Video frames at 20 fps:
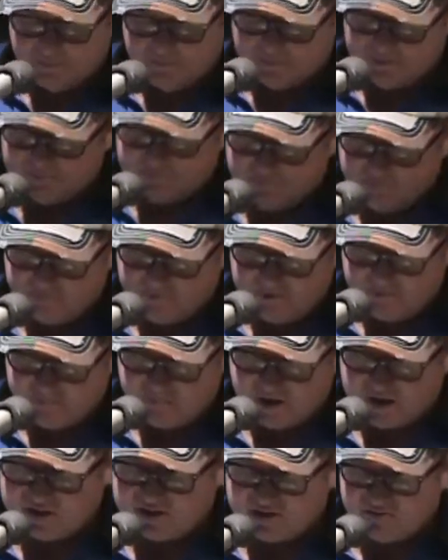But
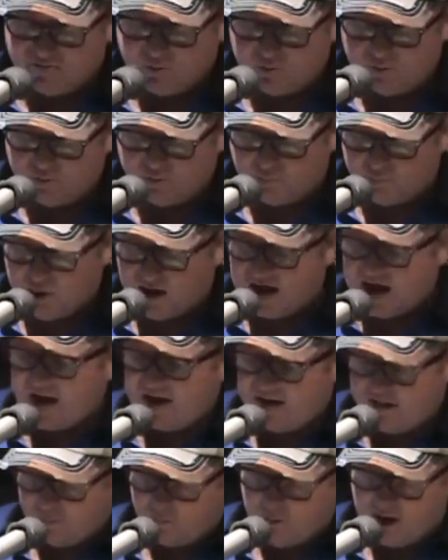most of all, one
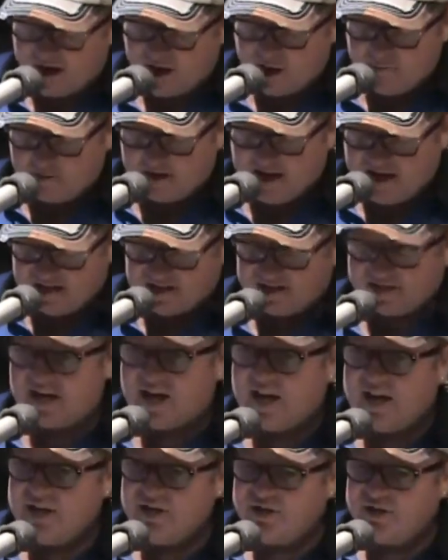open air
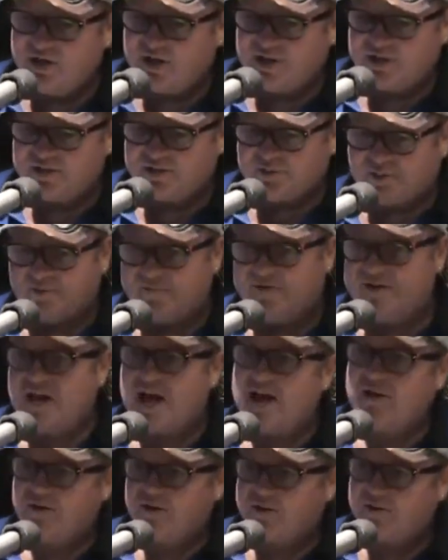stage in a sort of
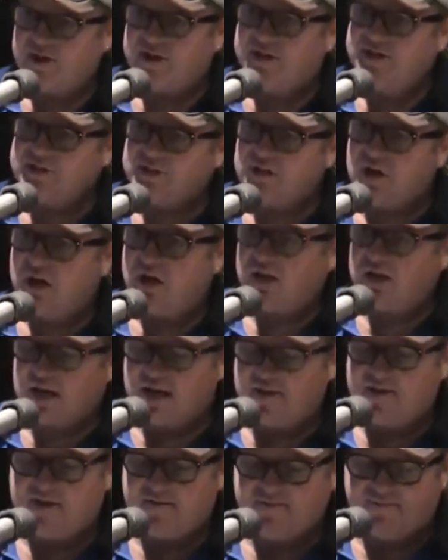day on the green style,
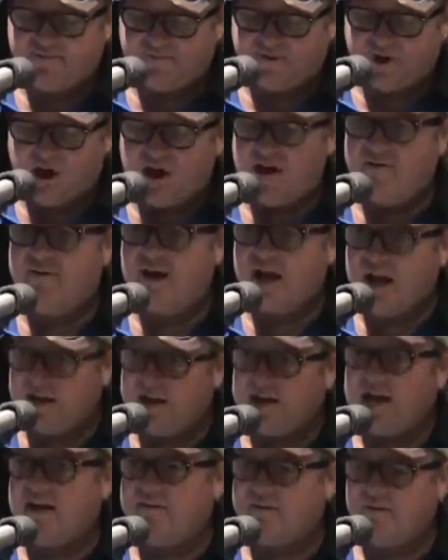and then 5
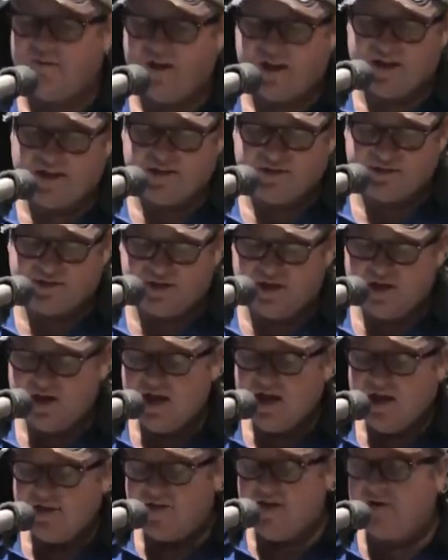undercover venues, and
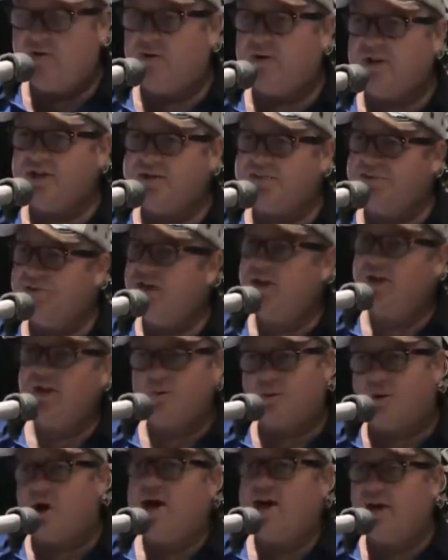they're all these really
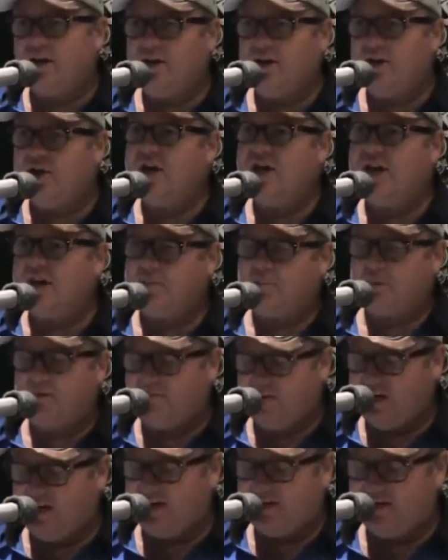quite unique
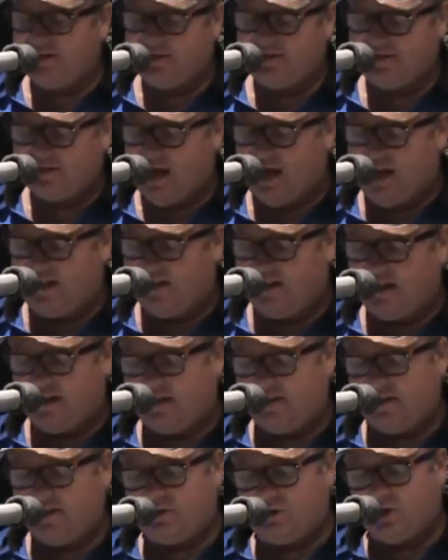pavilions at the
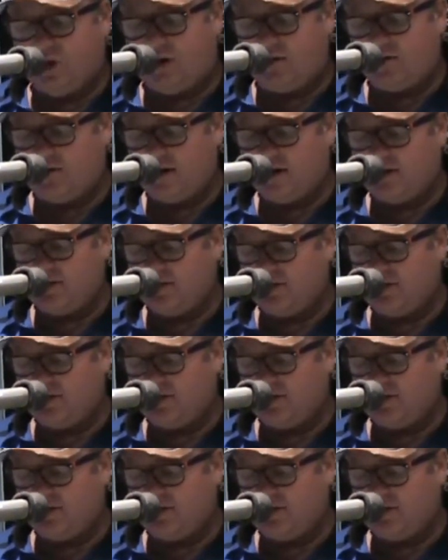showgrounds.